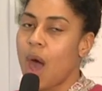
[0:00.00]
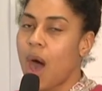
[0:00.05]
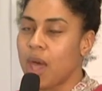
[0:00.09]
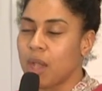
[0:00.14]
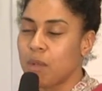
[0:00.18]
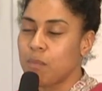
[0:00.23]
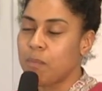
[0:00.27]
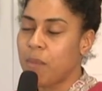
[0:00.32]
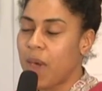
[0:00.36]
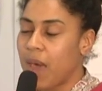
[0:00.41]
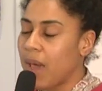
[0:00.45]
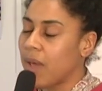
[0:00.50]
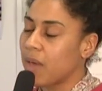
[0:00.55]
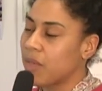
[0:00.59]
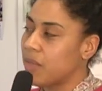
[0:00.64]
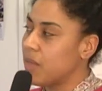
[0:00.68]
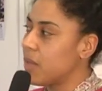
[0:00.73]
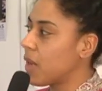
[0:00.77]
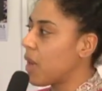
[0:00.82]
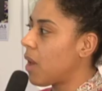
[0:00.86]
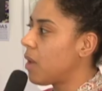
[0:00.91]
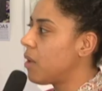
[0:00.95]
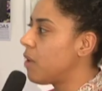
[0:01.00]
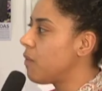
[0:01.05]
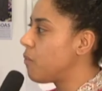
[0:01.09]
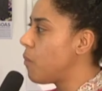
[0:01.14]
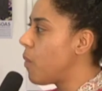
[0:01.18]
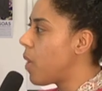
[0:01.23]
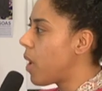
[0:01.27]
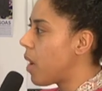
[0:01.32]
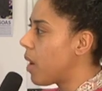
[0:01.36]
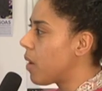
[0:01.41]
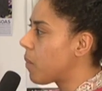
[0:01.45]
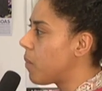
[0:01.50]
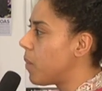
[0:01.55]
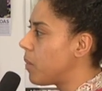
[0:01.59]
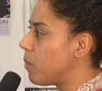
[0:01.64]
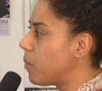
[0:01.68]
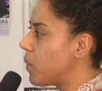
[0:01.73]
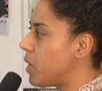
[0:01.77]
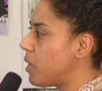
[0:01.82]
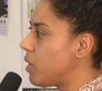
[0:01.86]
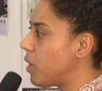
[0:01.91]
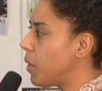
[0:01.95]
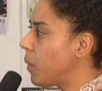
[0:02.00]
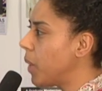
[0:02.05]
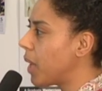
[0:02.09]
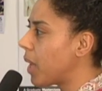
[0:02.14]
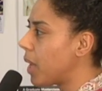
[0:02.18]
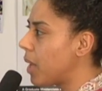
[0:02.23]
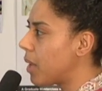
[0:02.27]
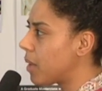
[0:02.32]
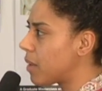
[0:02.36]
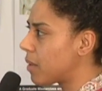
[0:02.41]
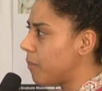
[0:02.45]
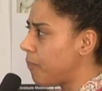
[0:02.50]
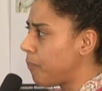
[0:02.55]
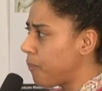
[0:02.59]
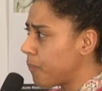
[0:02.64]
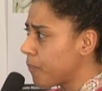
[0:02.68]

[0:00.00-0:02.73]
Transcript: unpack the kind of work when we're doing it.